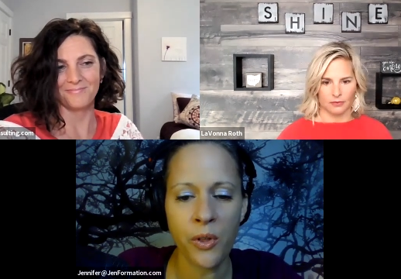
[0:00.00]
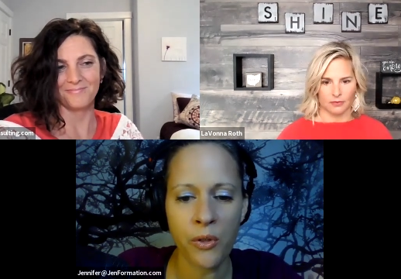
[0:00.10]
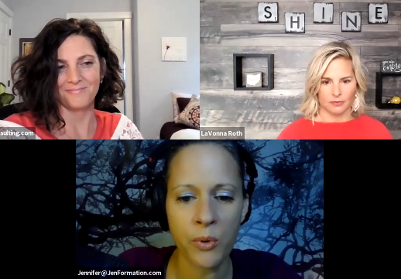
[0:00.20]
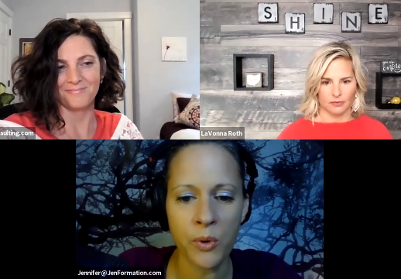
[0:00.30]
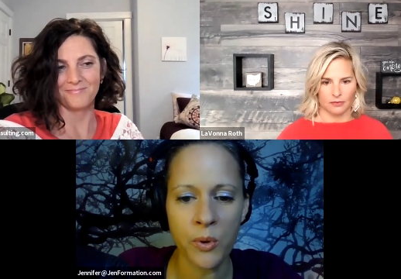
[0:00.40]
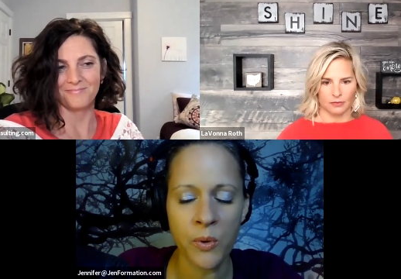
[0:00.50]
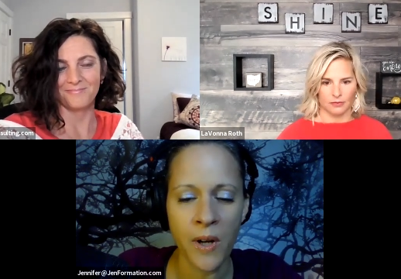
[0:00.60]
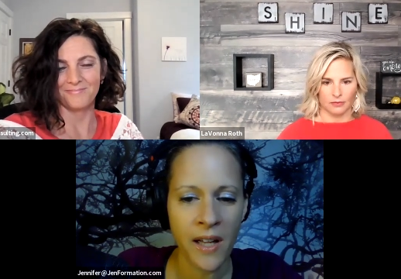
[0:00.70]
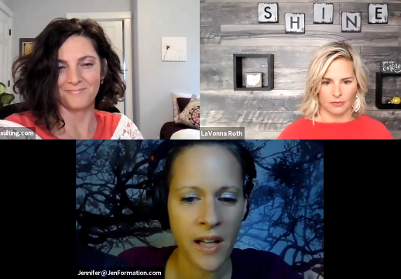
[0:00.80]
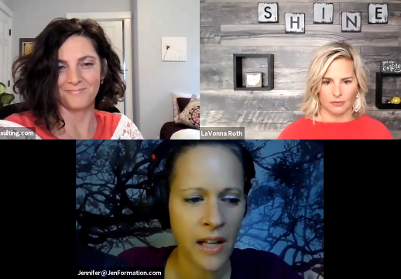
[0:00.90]
Speaker 1: through
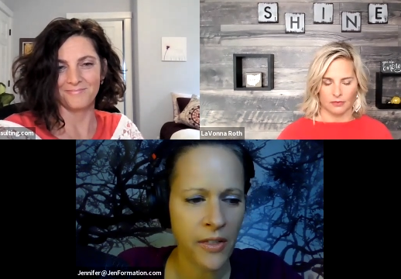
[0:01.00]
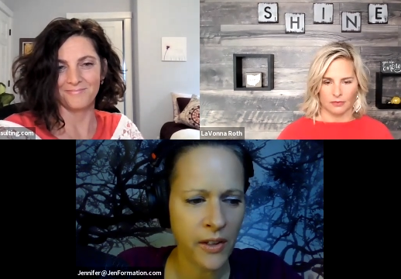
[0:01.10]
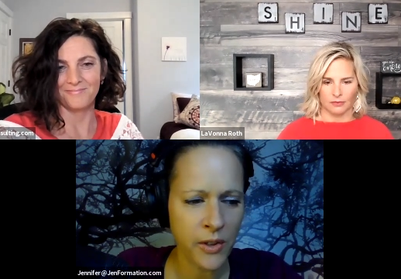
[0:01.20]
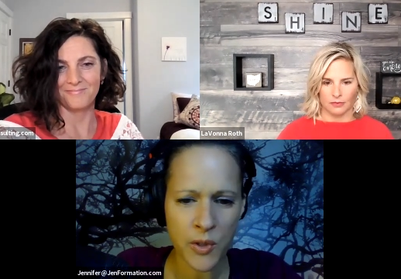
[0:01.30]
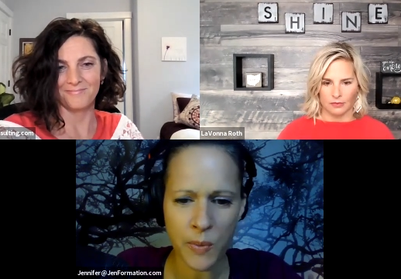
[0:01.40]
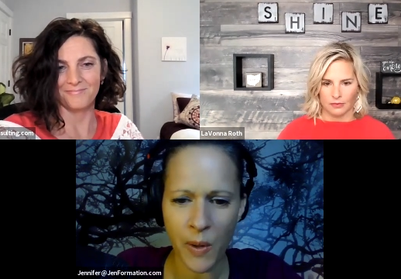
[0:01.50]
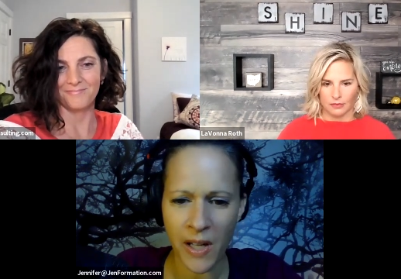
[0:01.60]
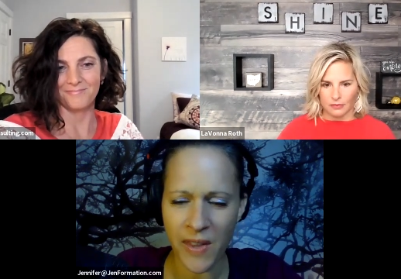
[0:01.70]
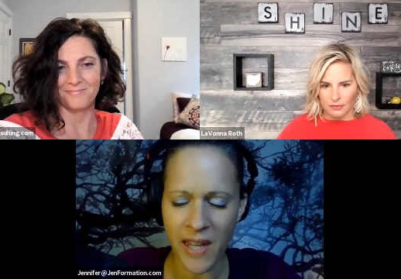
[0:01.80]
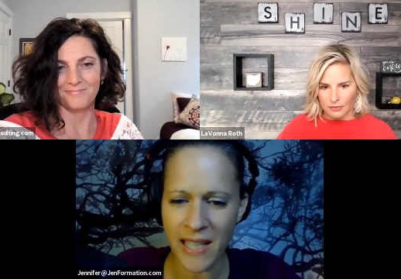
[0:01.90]
uh, you spoke at the